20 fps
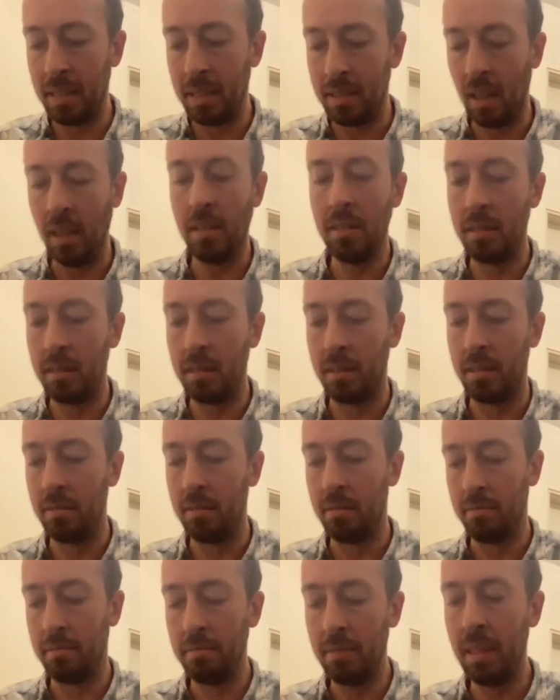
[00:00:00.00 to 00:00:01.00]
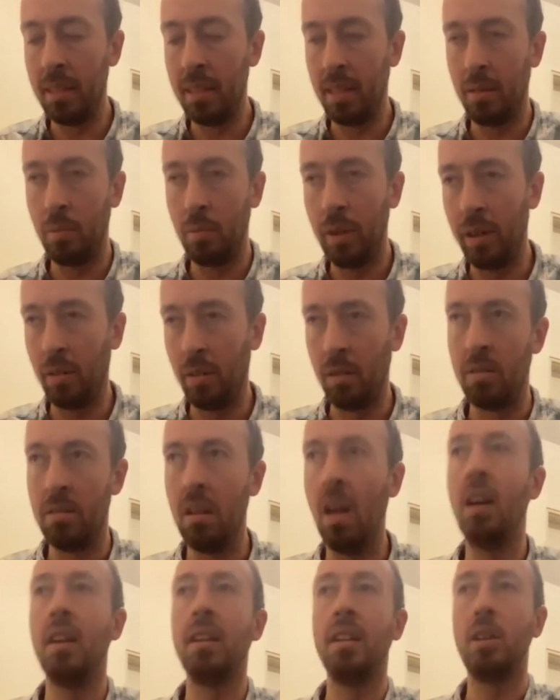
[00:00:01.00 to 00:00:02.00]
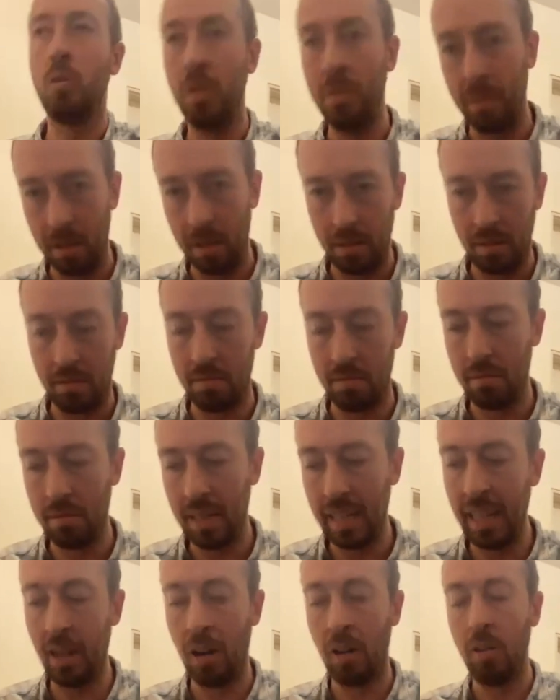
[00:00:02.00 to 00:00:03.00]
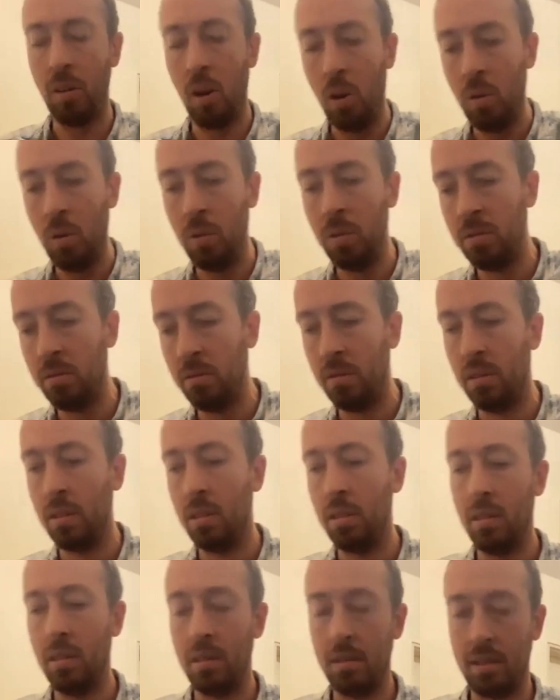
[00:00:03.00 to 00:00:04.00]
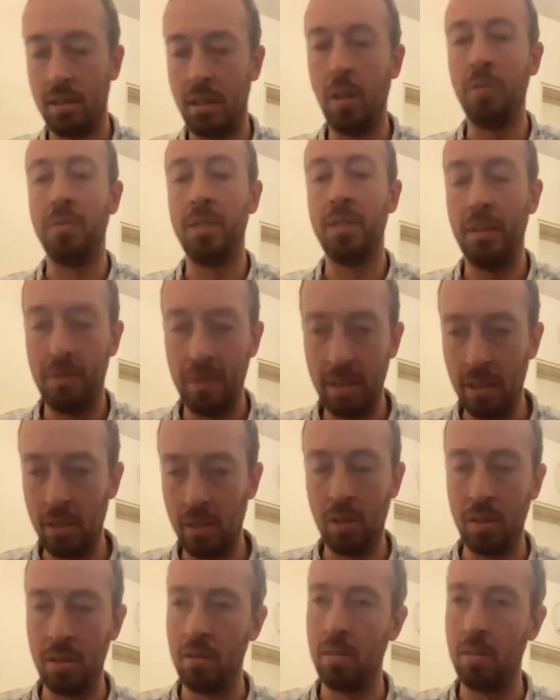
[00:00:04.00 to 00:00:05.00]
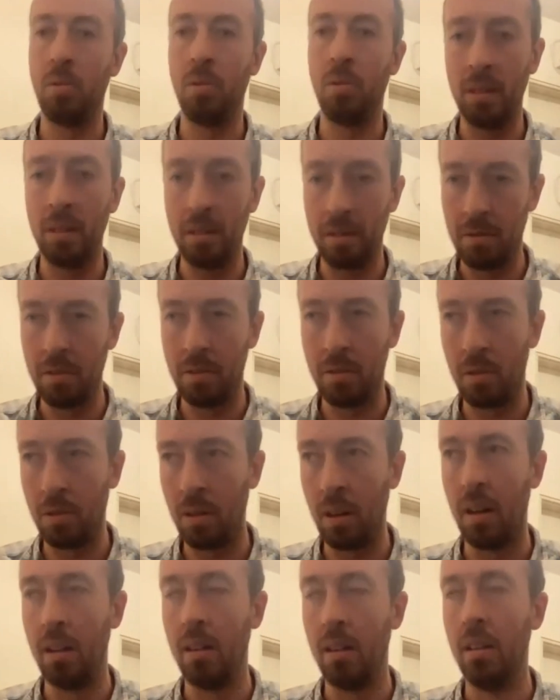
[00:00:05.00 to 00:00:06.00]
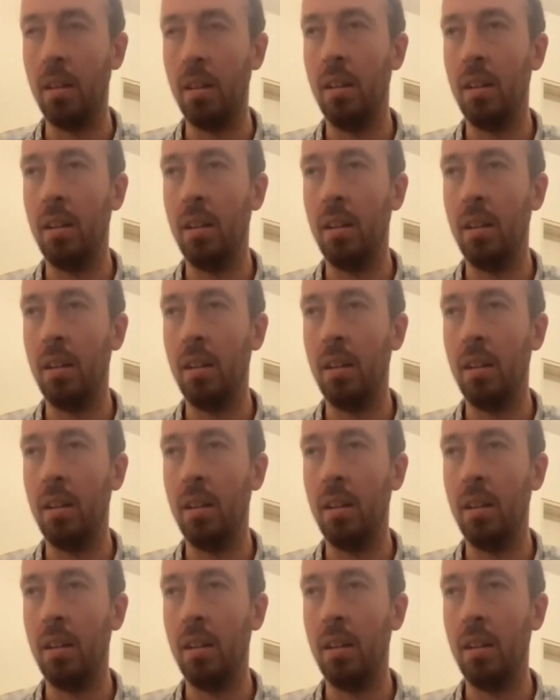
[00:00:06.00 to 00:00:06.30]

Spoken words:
it does mean that we are non-equivalent in our own self-definition, according to the Torah.